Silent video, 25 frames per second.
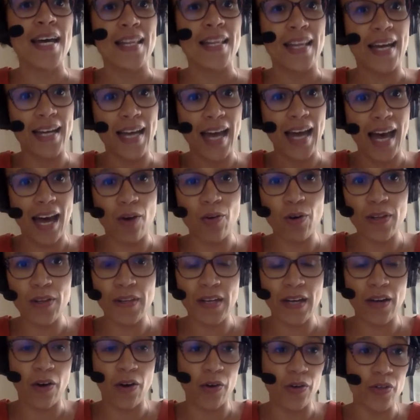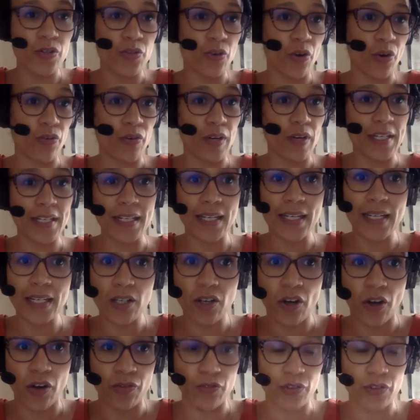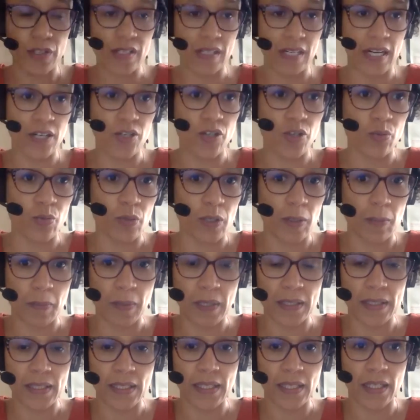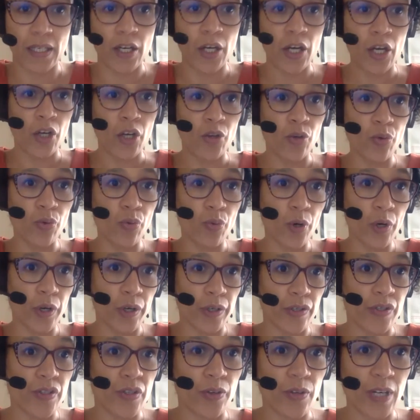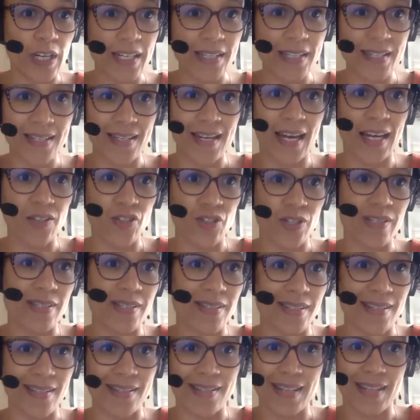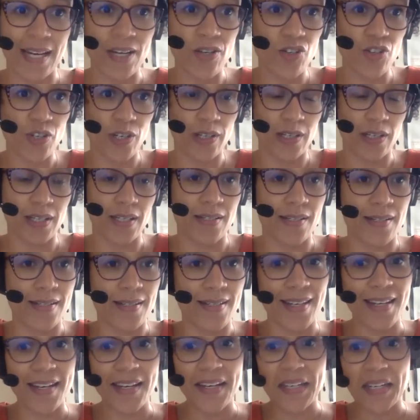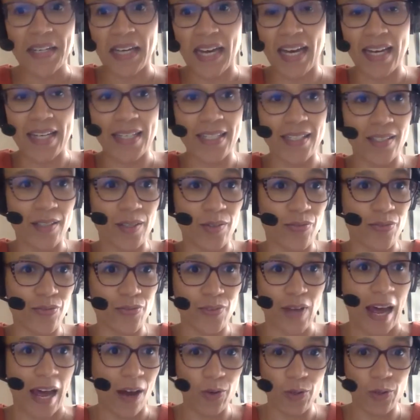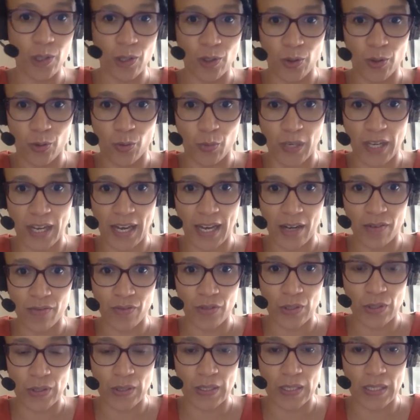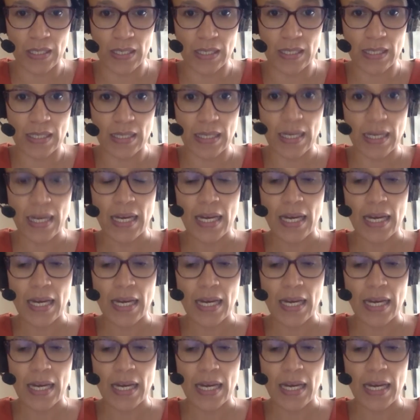Like how are they also already in conversation with building new worlds, so that it's not just an essentialist kind of outlook we have on this.